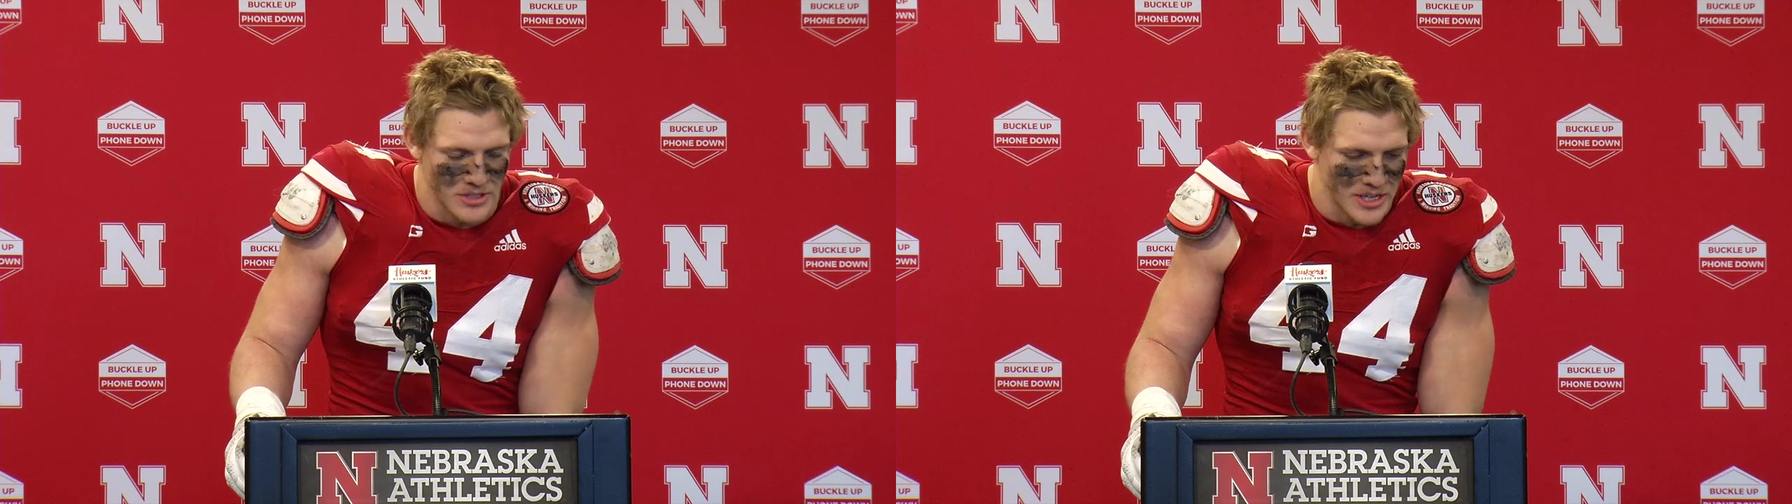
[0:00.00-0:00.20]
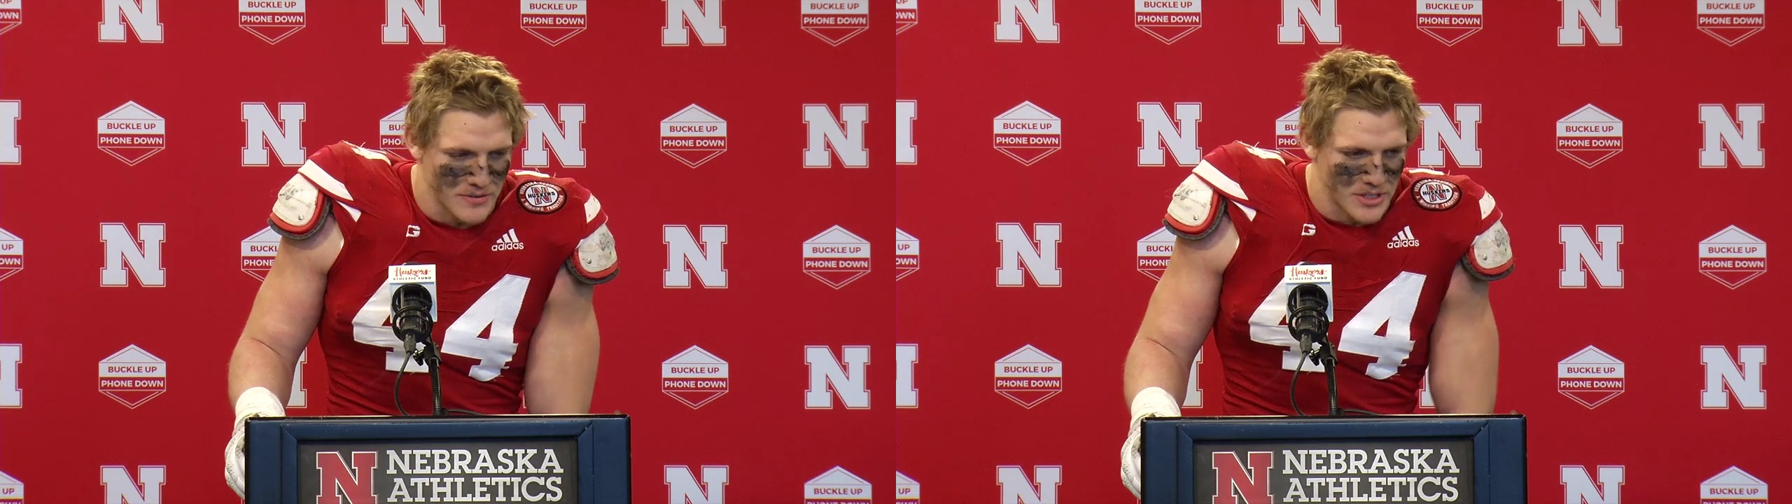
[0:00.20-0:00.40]

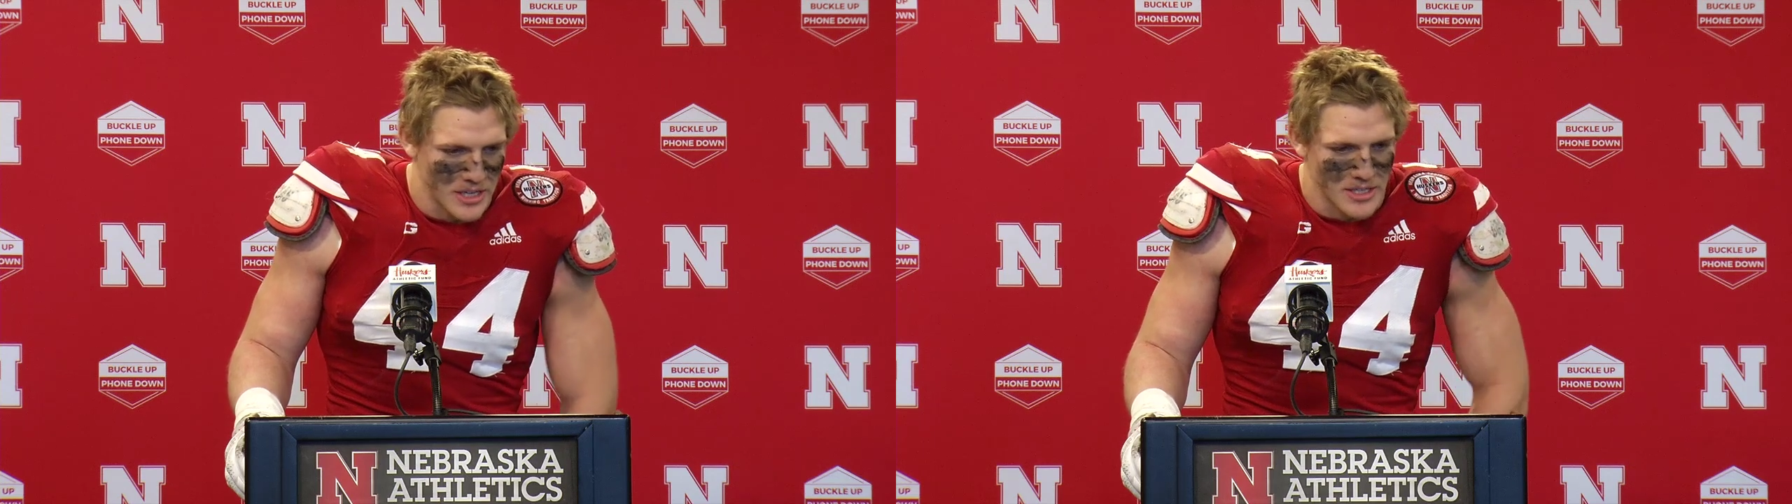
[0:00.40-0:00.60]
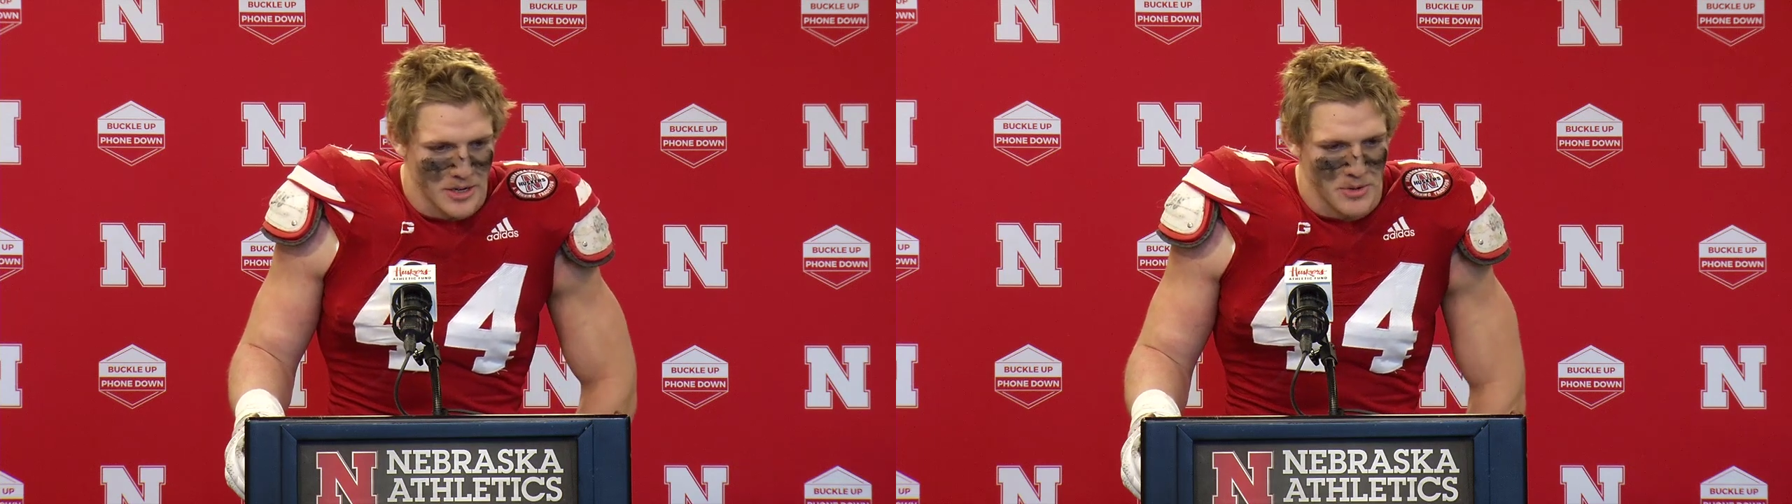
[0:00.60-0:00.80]
and they have to
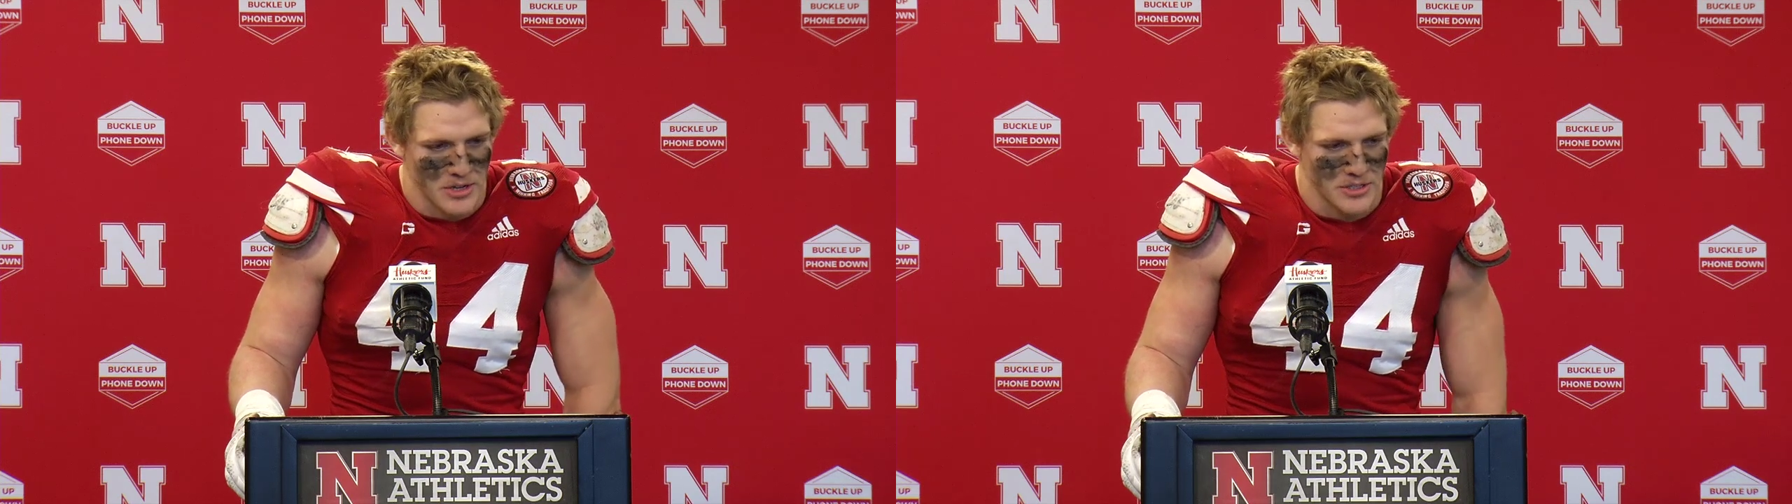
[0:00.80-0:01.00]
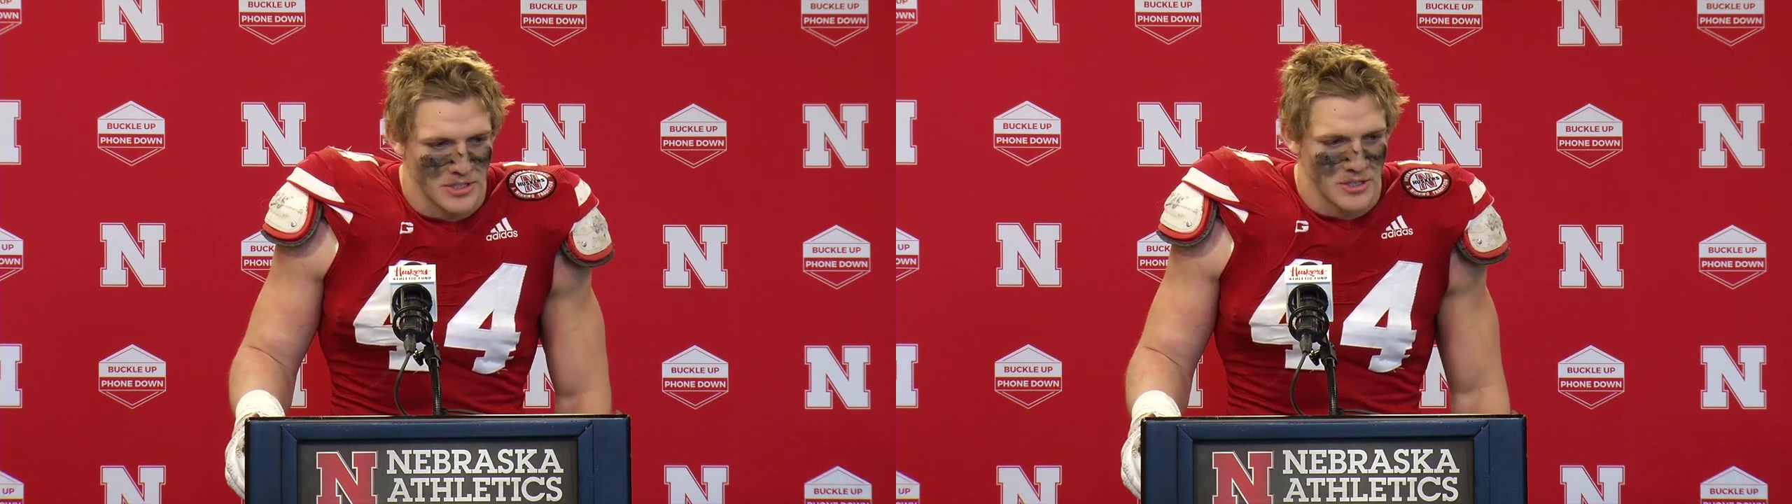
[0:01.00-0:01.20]
take
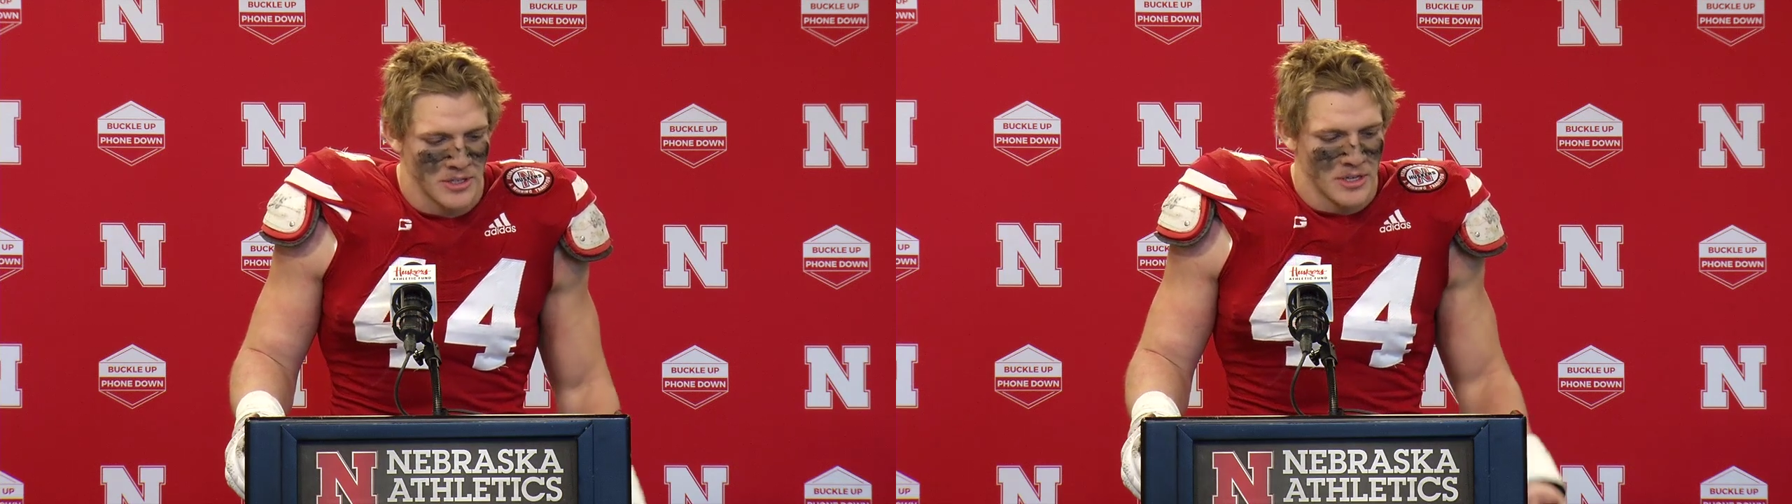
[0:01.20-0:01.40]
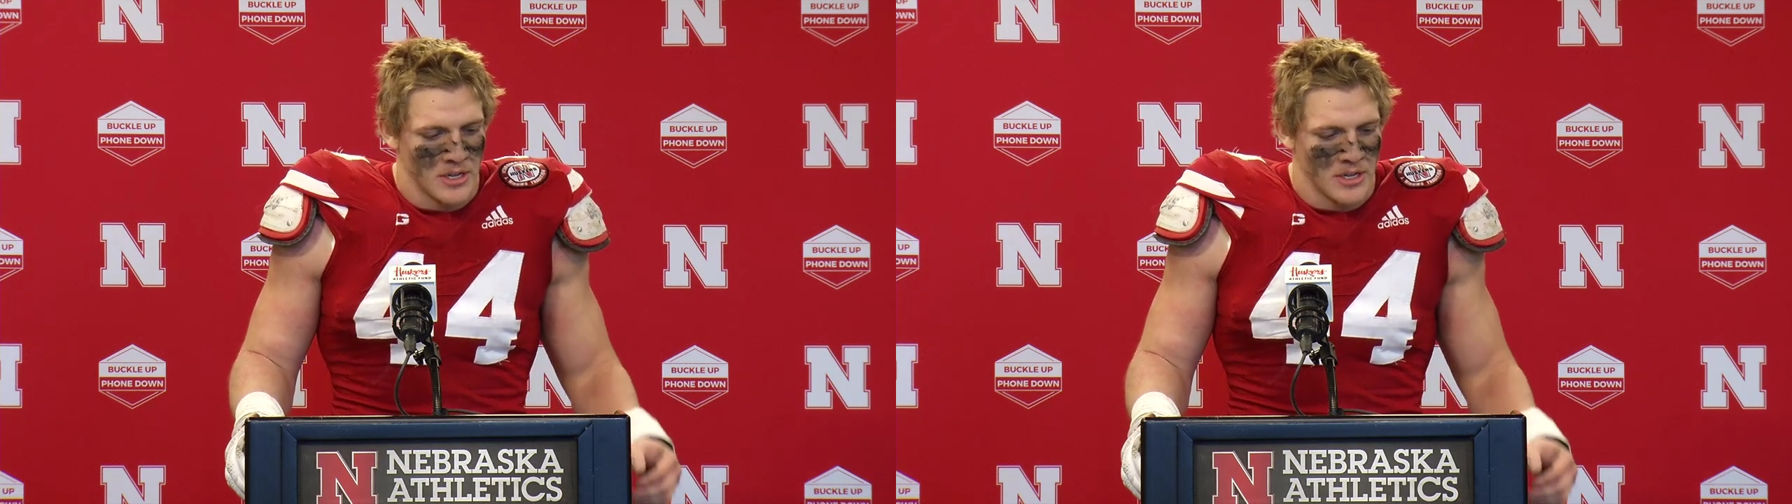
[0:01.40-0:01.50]
timeouts, and